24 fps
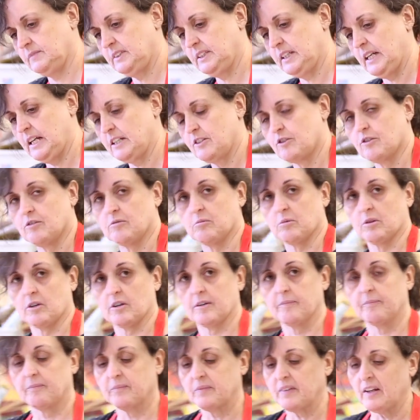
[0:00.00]
That should work.
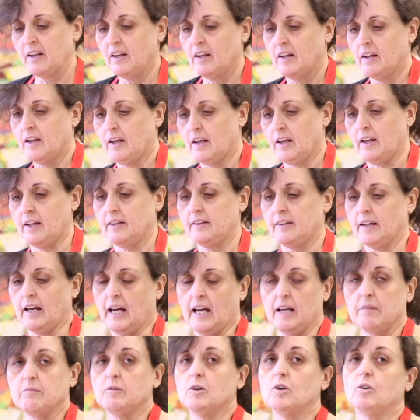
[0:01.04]
And
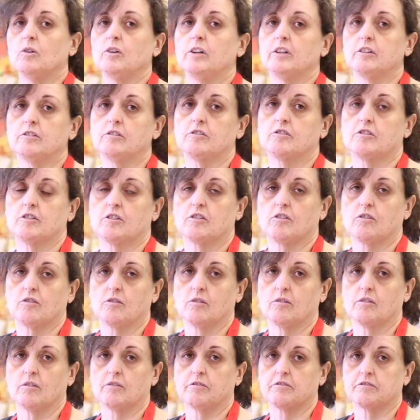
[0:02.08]
I'm going to just
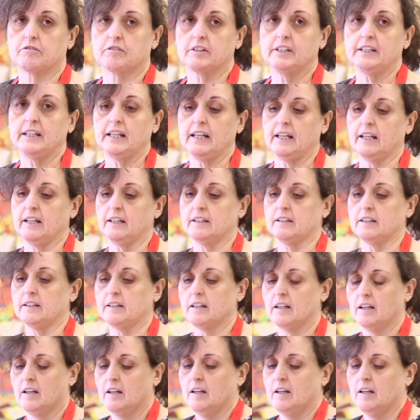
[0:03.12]
sort of freehand it.